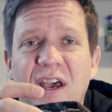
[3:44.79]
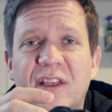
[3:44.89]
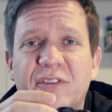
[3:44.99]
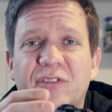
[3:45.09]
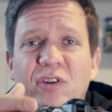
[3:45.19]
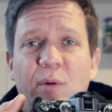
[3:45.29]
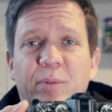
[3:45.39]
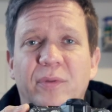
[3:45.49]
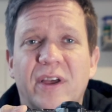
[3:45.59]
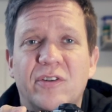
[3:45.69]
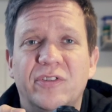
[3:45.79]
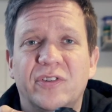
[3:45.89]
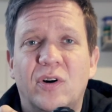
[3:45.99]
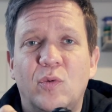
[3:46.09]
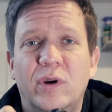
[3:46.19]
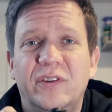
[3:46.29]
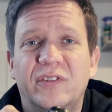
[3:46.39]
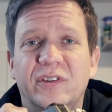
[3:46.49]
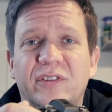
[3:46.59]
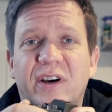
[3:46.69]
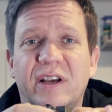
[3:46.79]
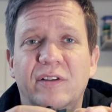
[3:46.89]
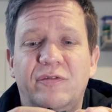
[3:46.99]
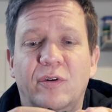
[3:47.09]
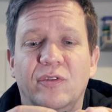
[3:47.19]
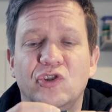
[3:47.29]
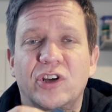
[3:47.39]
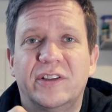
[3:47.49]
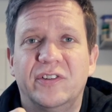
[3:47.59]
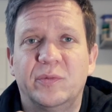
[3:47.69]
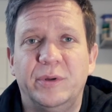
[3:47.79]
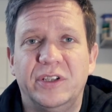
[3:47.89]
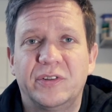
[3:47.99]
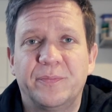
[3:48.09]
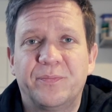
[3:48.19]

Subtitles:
At the top there is always a dial for the shutter speed.